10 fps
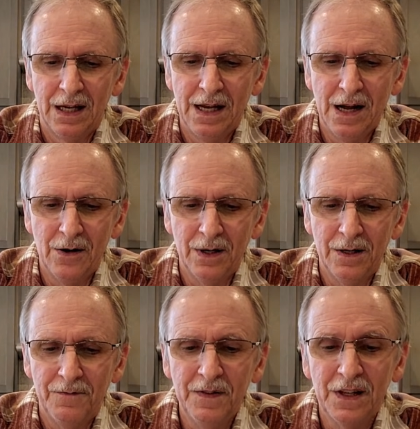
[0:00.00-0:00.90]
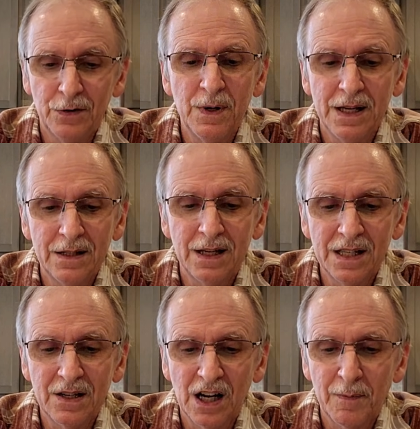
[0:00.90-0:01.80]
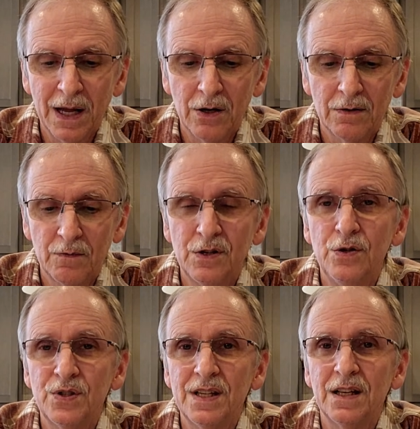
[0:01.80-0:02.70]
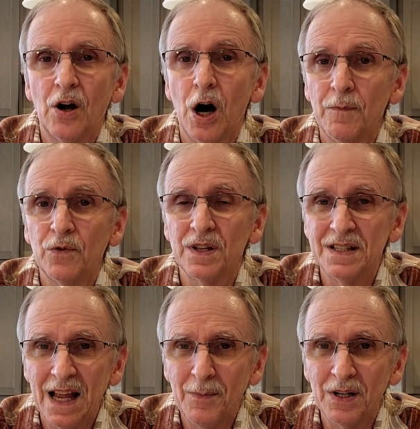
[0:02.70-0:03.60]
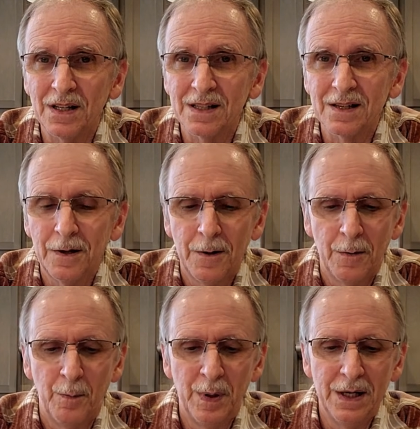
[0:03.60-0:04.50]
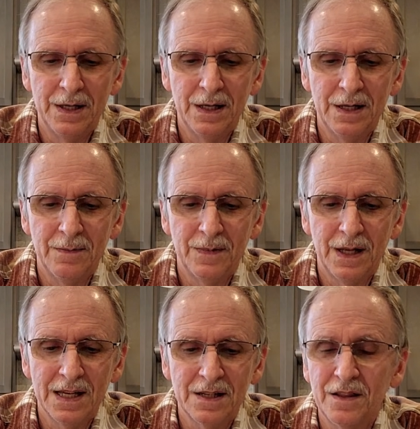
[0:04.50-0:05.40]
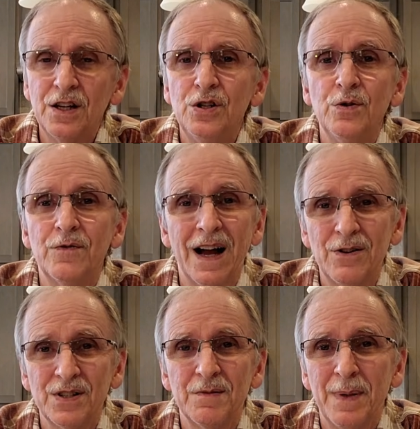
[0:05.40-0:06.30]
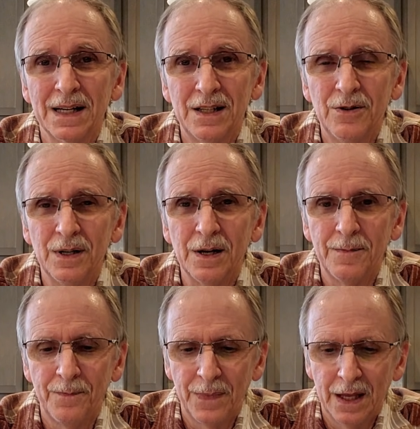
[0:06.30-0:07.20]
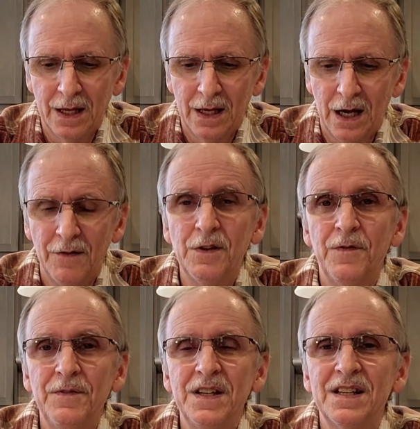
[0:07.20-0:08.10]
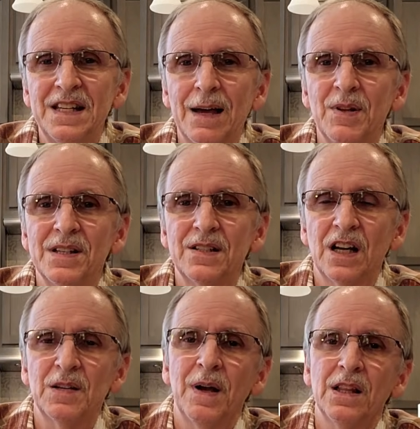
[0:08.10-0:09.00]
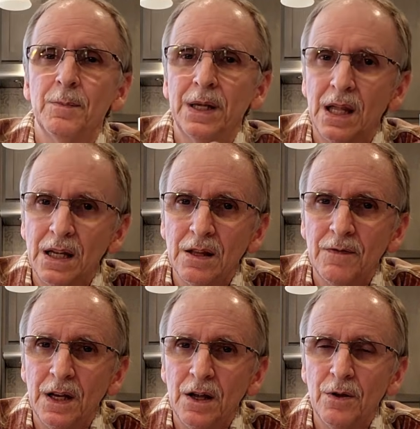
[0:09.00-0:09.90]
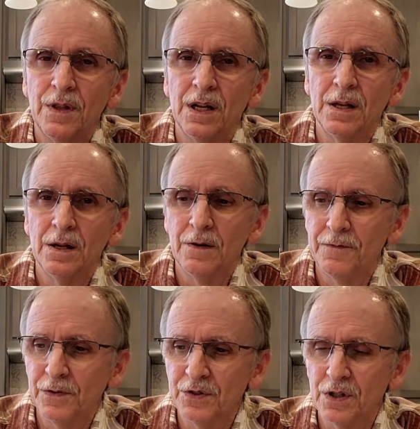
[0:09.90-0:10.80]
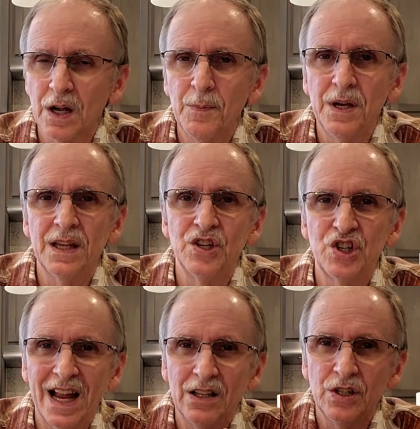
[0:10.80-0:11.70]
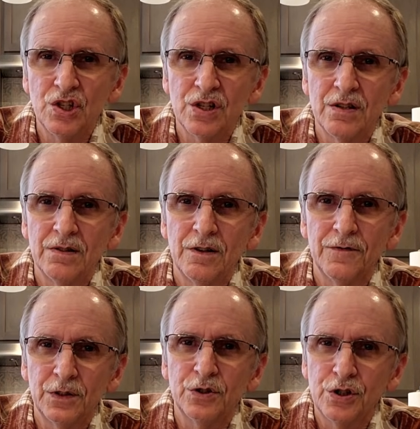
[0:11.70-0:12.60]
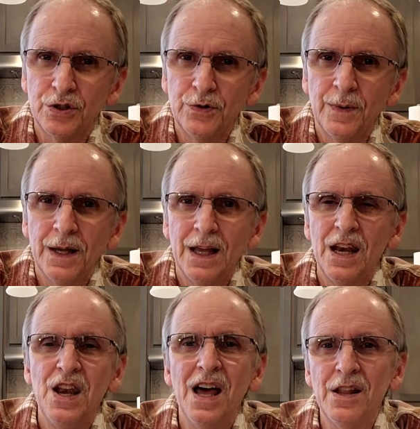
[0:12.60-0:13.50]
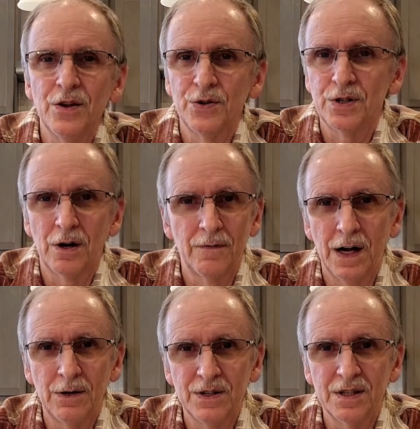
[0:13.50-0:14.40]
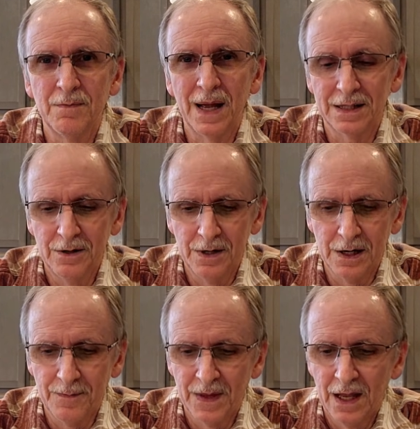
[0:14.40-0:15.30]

Now, uh, 53 does talk about reducing harmful contaminants, but uh, it has nothing to do with virus and bacteria. Of the 50 contaminants I talked about at the beginning of the video that a, a filter company can challenge their filter to, none of those are virus and bacteria.